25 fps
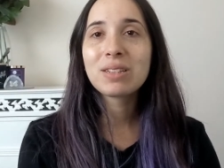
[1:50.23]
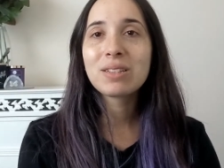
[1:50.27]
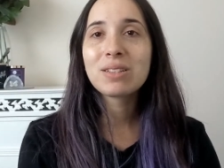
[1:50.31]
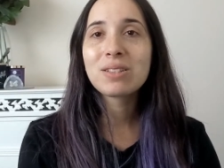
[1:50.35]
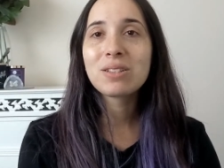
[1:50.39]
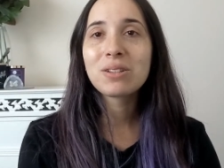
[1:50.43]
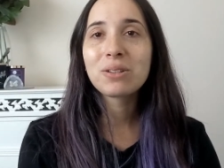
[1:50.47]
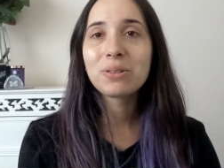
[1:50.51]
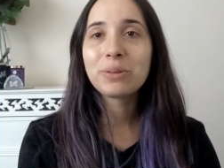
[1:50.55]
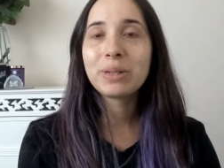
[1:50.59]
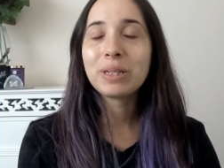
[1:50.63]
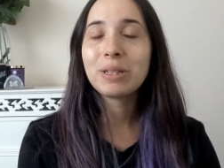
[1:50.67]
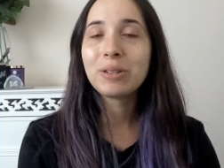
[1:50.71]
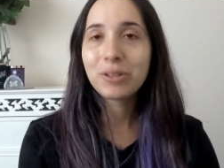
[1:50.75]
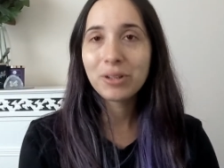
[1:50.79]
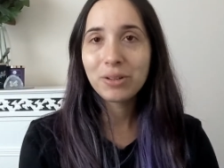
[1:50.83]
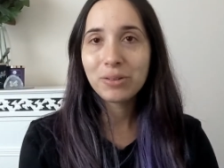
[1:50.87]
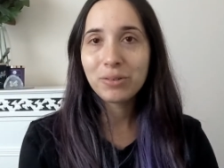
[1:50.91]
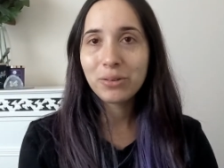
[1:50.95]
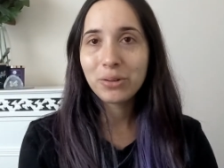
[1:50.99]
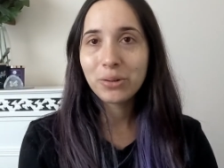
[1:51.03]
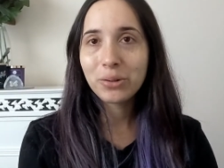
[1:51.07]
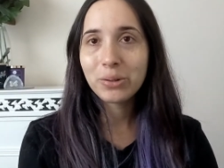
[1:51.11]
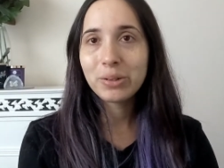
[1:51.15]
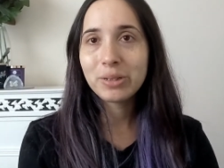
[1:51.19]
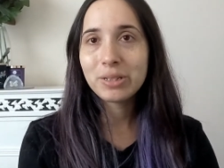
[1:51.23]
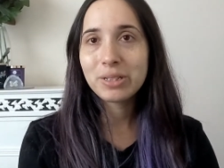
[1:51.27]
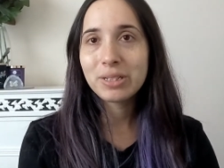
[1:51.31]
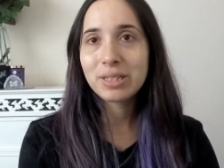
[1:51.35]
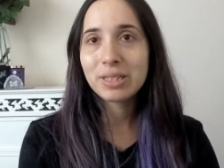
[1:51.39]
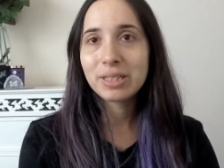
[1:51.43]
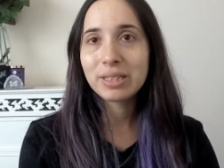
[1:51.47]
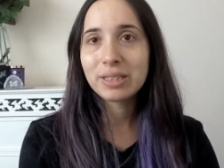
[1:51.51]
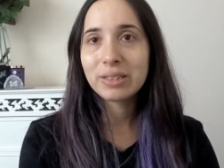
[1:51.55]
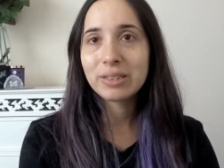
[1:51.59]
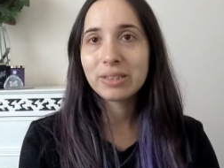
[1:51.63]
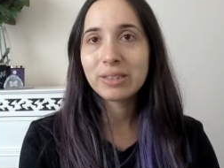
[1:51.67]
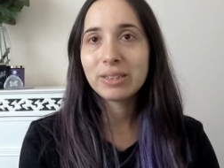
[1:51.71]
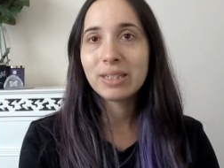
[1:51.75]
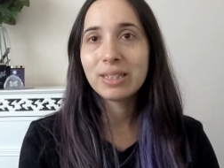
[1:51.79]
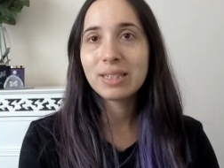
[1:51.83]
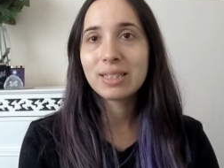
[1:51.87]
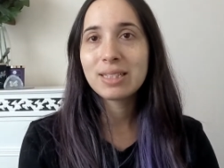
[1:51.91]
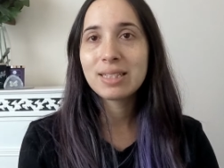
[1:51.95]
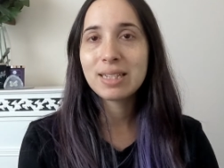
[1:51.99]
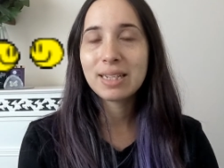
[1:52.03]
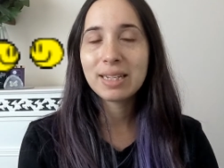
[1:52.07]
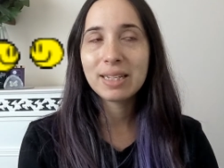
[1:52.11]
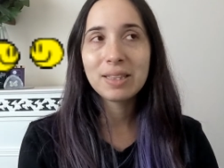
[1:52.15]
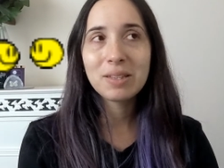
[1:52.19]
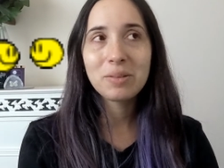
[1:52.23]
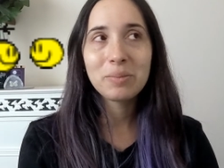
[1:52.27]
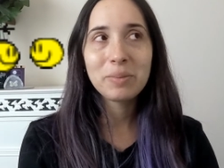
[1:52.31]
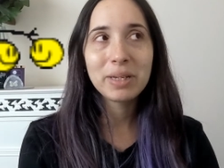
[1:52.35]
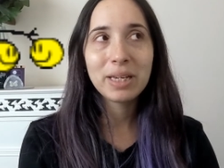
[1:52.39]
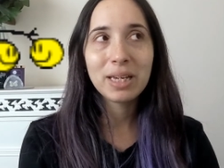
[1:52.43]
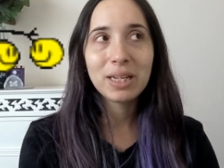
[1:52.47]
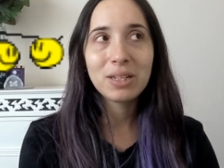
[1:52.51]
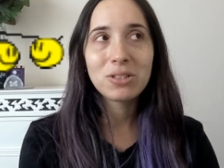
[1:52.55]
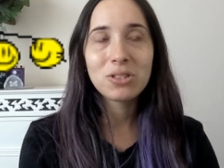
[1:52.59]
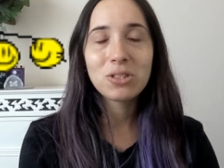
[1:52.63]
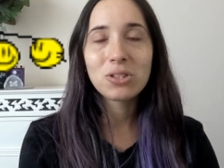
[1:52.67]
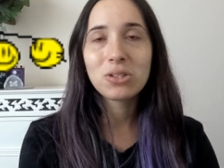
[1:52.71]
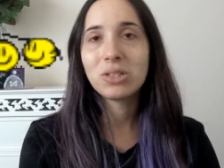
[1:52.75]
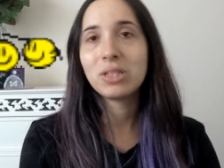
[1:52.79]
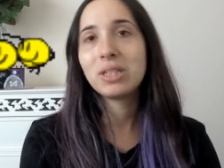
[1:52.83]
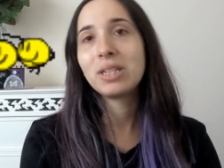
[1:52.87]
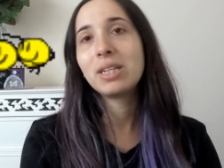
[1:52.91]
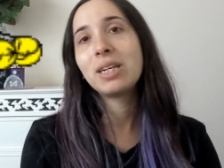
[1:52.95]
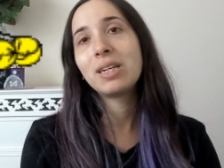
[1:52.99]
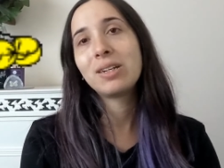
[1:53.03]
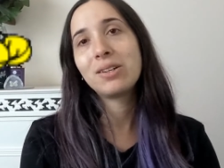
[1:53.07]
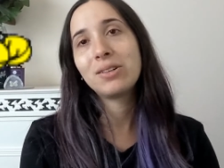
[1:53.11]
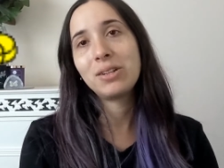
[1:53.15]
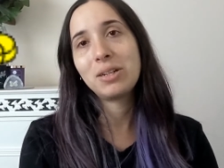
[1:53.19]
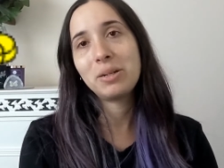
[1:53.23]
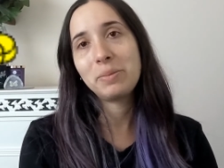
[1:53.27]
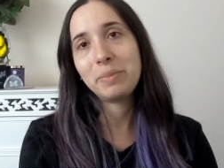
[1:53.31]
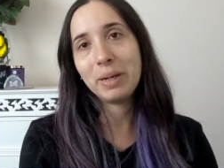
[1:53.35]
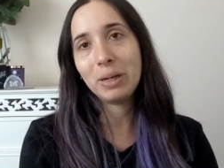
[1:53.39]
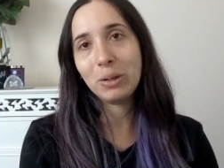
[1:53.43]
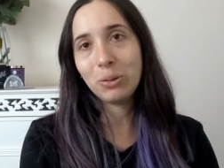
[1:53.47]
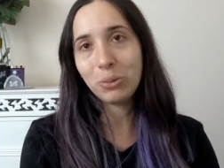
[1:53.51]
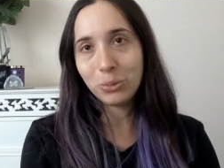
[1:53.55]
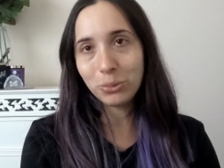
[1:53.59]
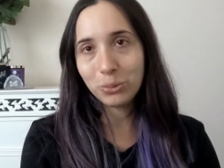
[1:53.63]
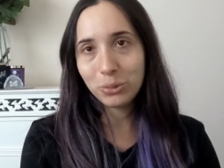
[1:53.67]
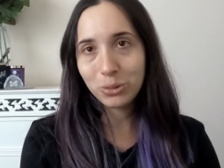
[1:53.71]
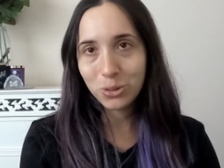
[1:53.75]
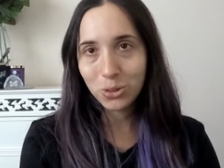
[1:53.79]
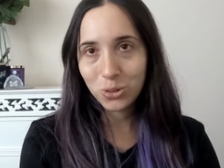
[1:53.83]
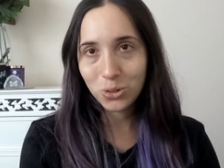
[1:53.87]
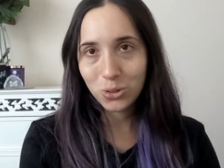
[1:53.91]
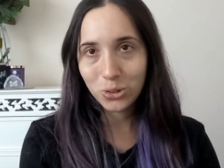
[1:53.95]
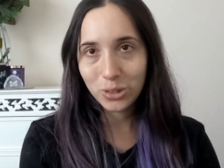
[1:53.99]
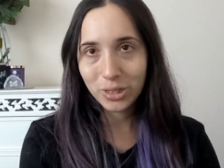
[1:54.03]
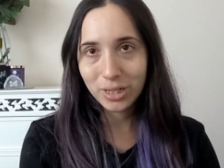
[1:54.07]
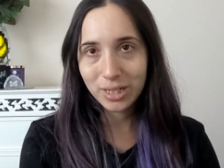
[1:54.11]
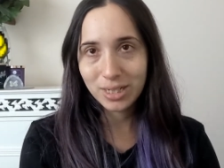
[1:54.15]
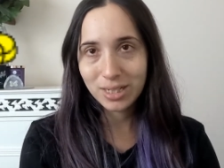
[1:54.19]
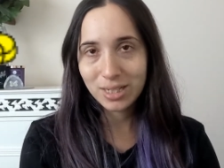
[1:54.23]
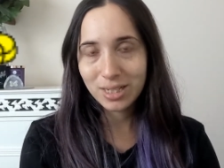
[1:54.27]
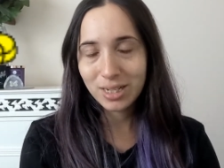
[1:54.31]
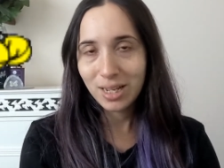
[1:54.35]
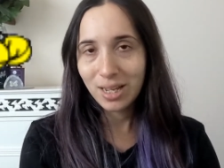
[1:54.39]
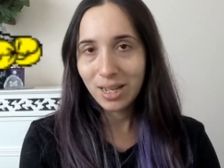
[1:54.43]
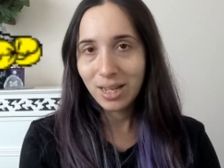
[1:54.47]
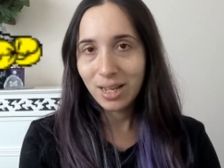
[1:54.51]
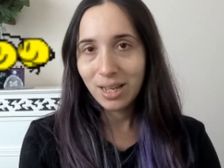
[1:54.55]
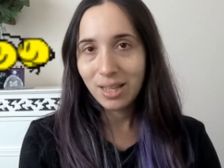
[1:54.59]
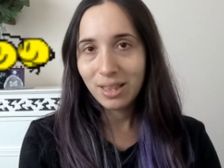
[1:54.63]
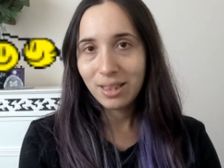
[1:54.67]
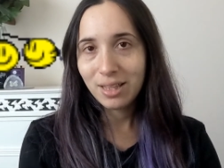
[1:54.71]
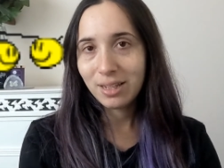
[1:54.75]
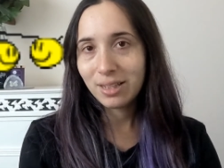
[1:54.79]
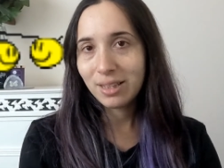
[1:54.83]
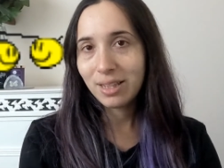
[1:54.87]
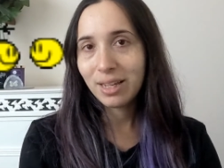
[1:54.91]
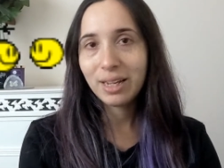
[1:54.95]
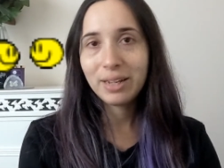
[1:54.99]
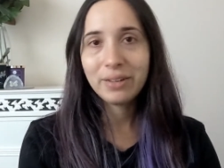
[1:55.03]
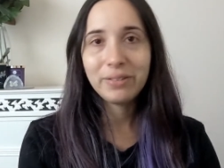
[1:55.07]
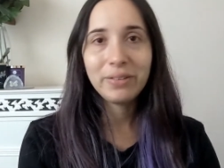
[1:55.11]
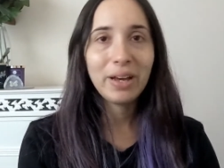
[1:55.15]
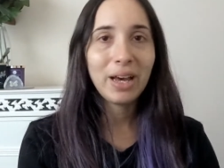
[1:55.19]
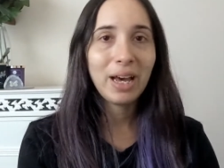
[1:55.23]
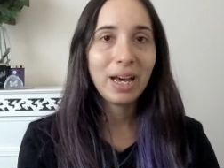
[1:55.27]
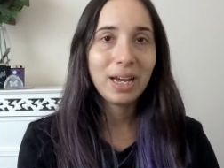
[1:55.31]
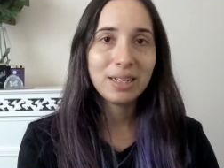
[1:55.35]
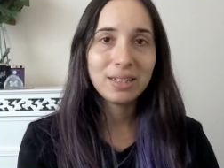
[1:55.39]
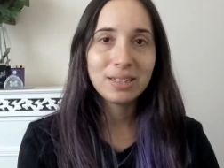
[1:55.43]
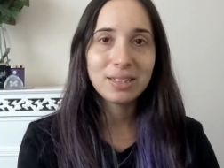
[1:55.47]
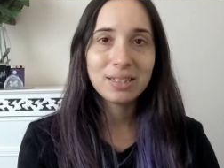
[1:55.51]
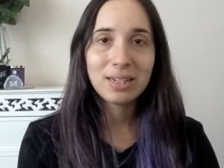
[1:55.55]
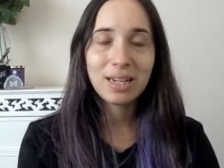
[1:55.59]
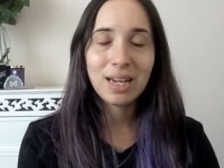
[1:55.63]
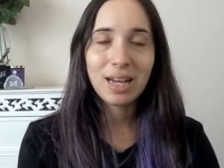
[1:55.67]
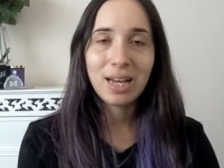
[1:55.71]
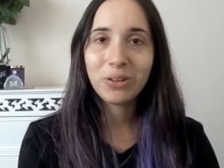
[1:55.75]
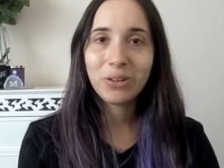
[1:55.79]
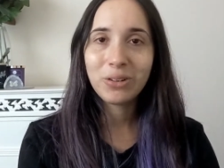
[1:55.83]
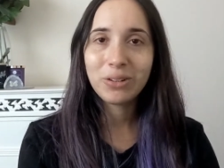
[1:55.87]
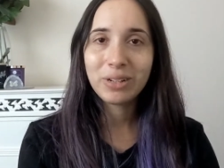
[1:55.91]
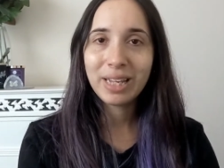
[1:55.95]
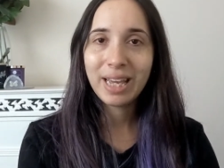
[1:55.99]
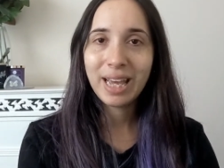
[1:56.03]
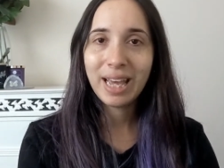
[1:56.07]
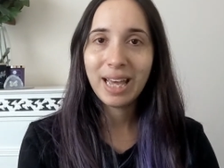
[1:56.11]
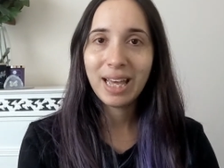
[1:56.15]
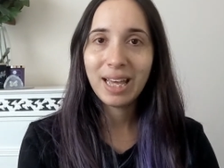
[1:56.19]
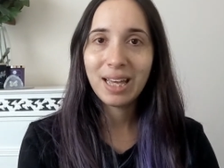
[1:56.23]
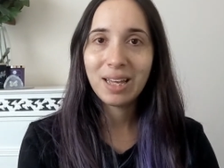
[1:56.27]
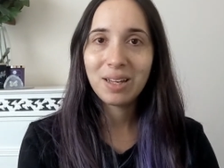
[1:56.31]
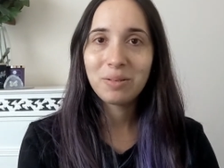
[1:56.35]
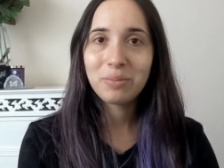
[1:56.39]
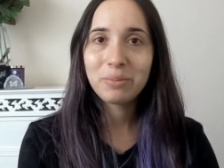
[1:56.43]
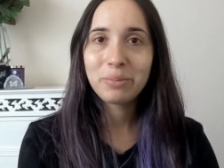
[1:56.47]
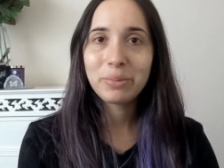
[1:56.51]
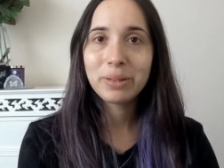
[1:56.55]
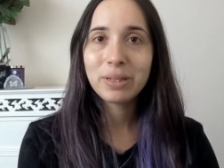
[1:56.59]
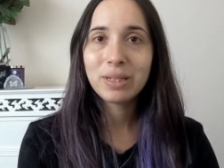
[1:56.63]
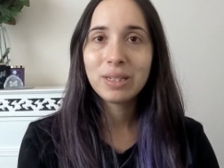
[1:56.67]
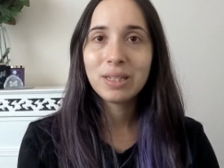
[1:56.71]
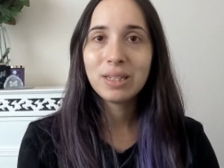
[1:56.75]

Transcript: So we're looking forward to seeing them again soon and hearing about all the stories that they've had on camp.